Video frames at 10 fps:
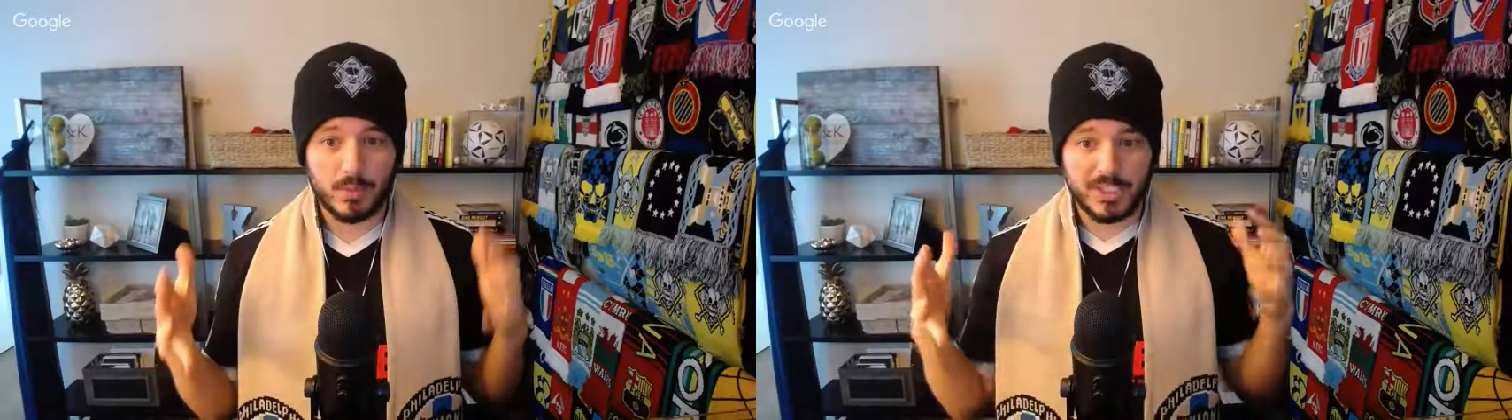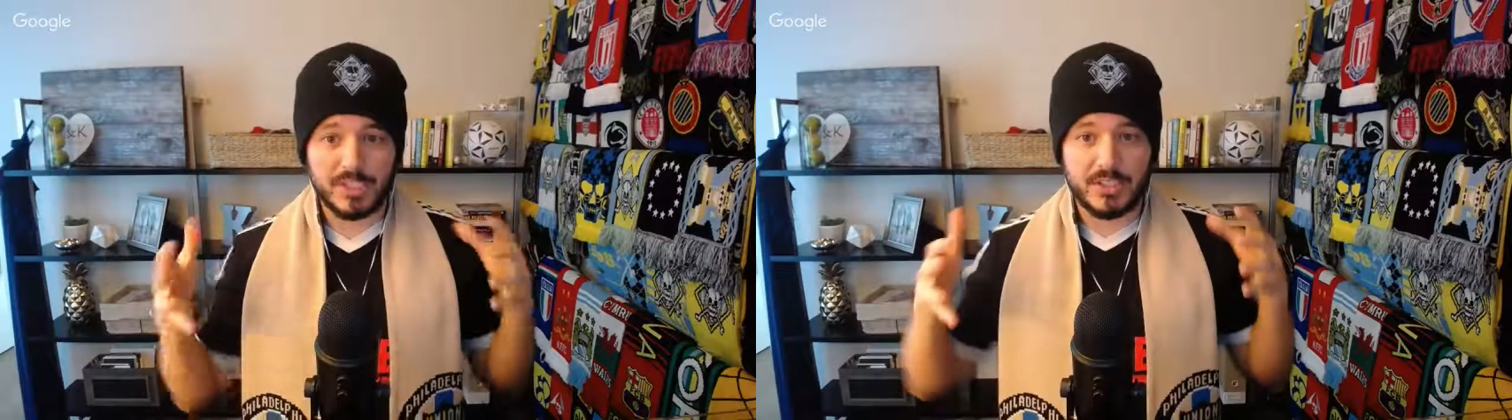
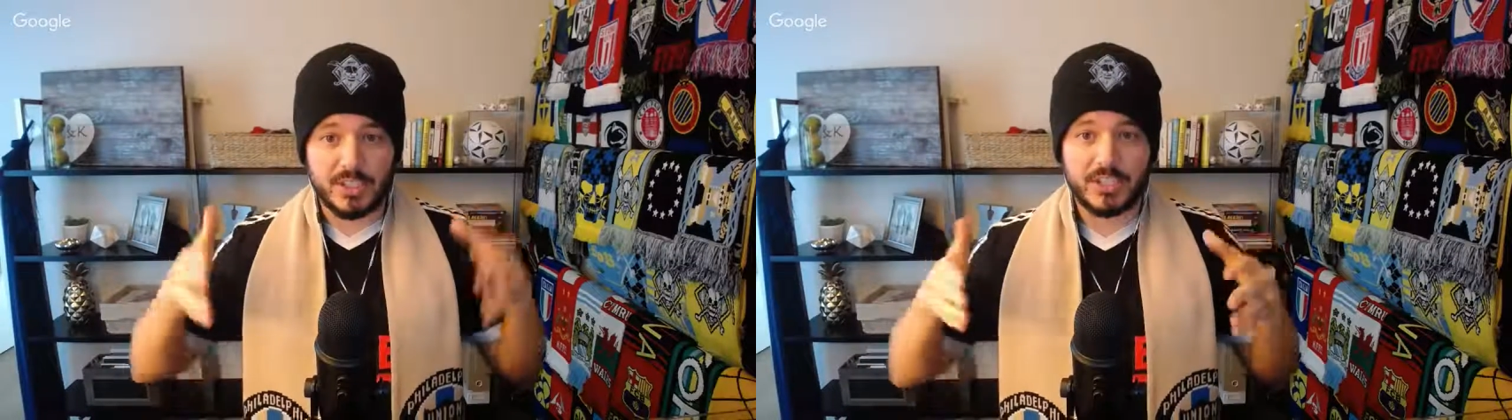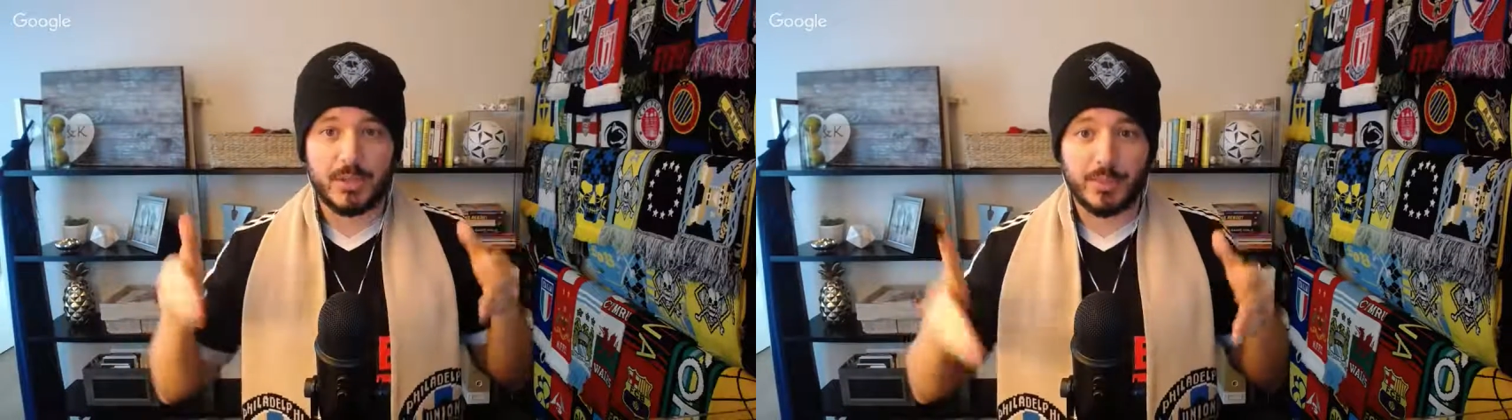which is
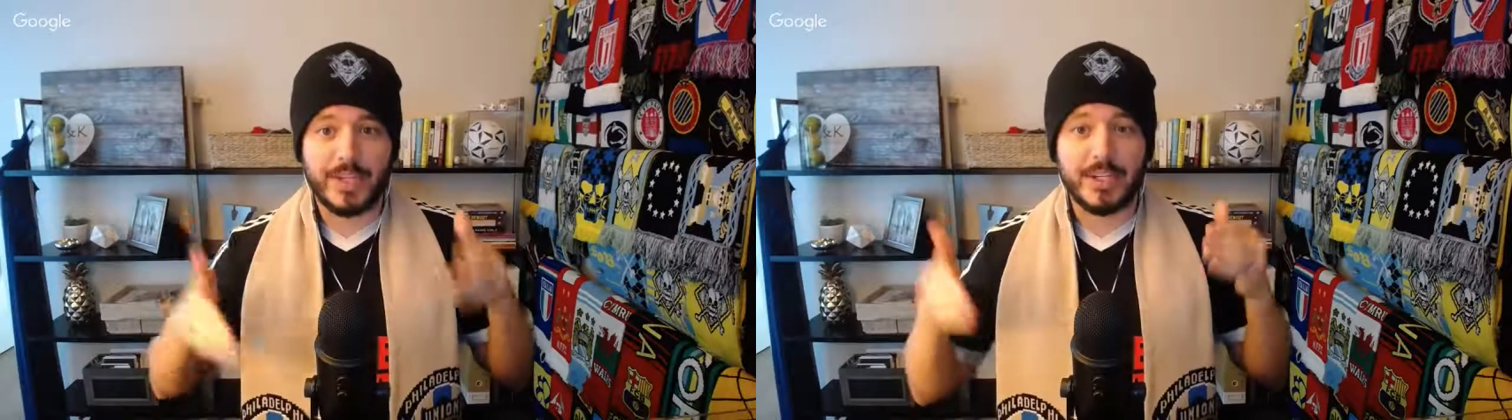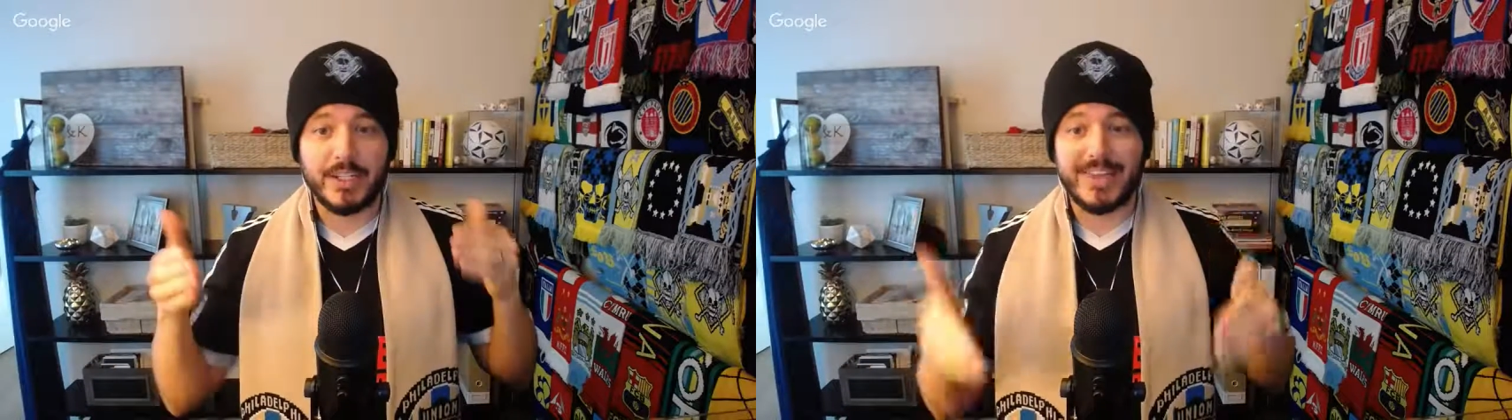such a
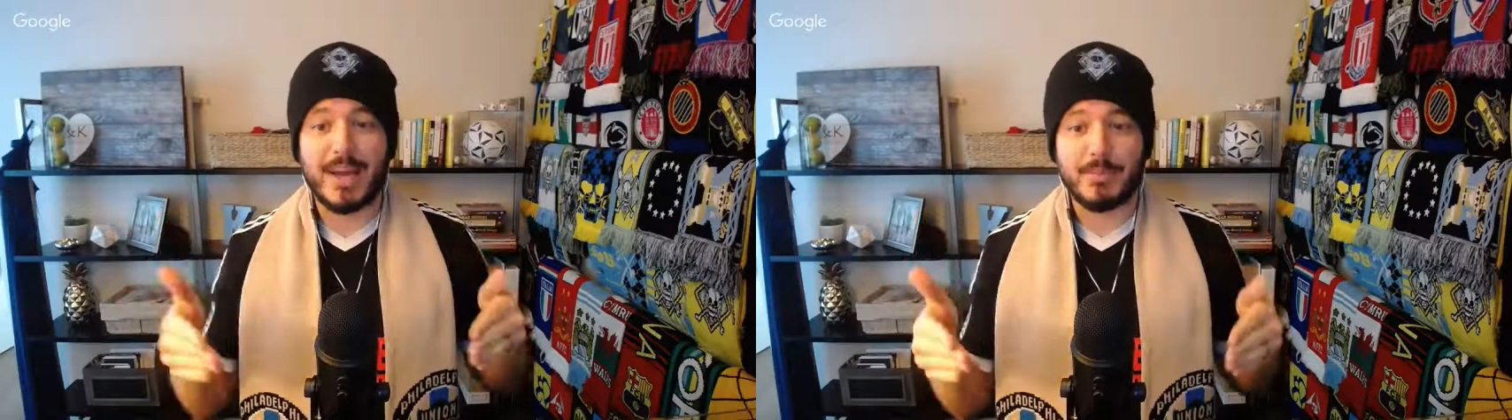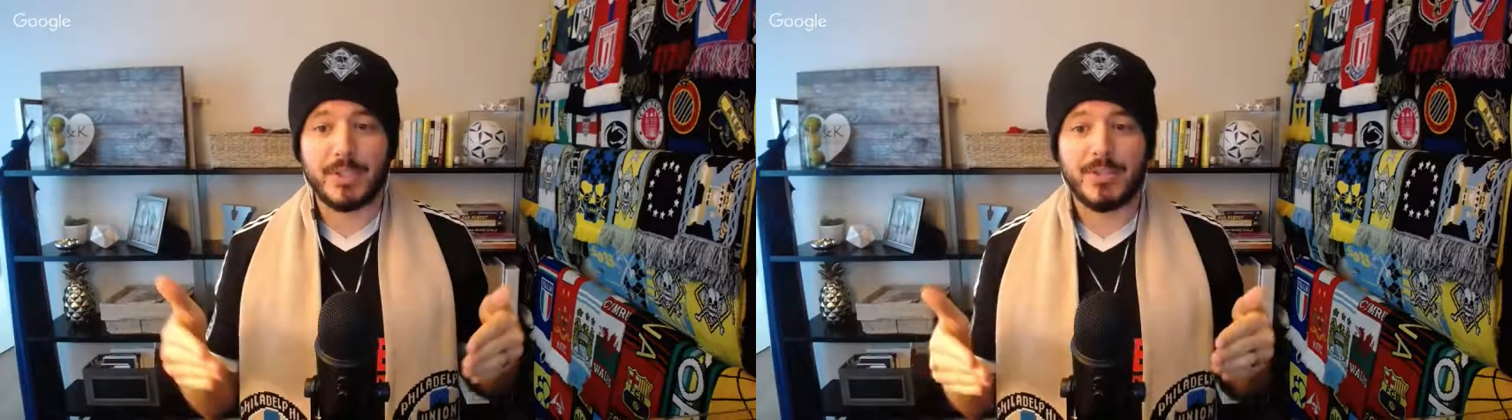competitive
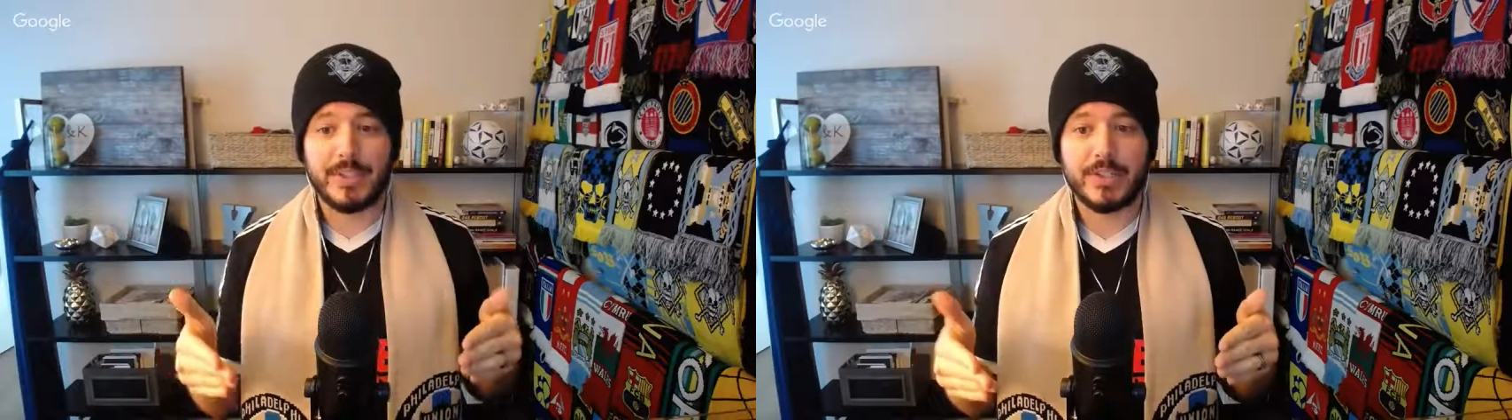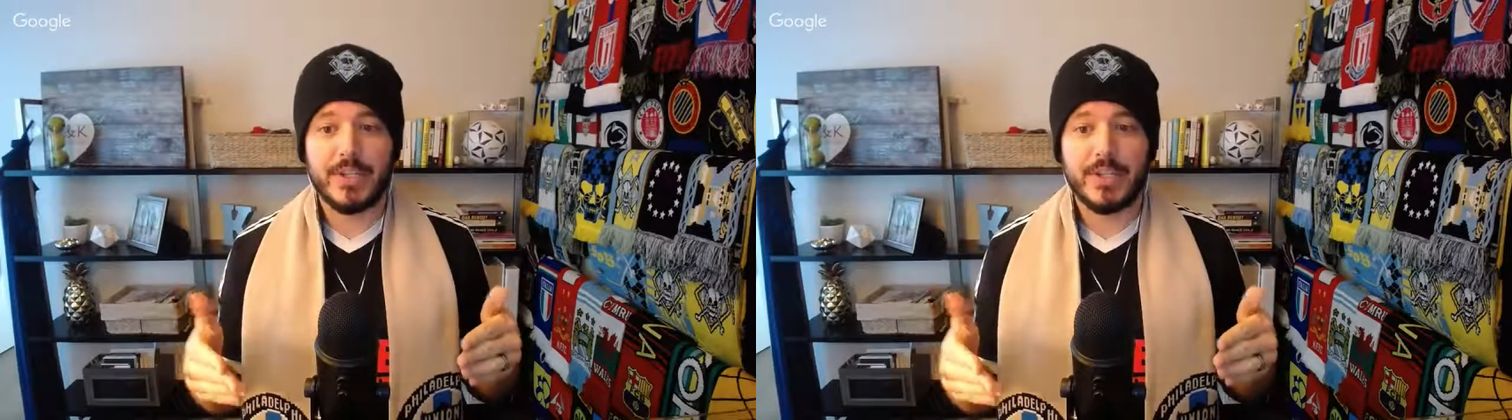atmosphere,